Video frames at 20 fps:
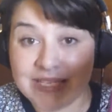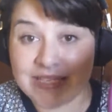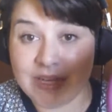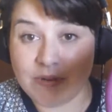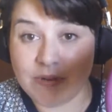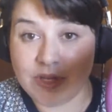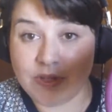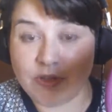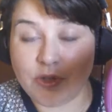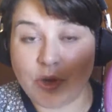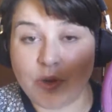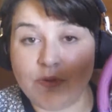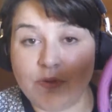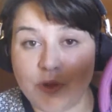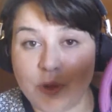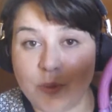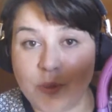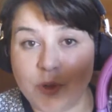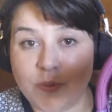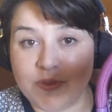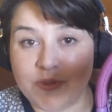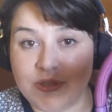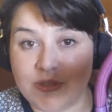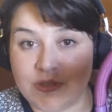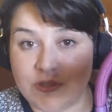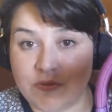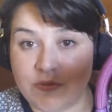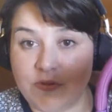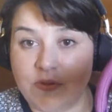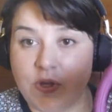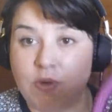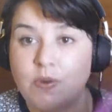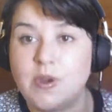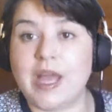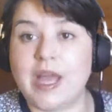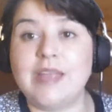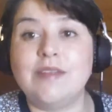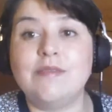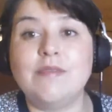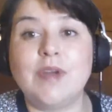by Sound Intone for the
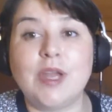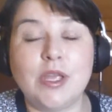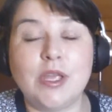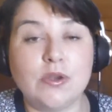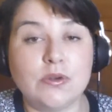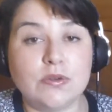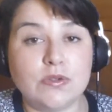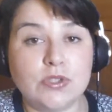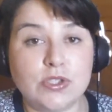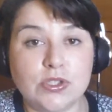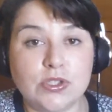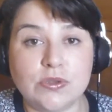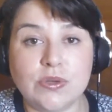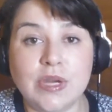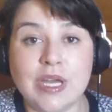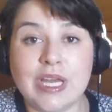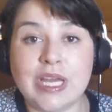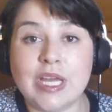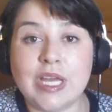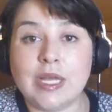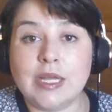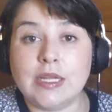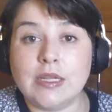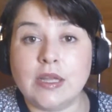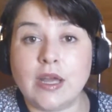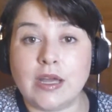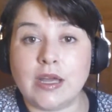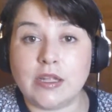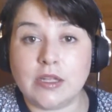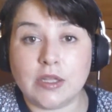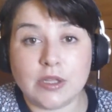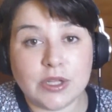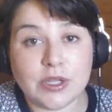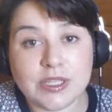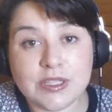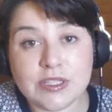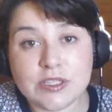purposes of review. I invite you to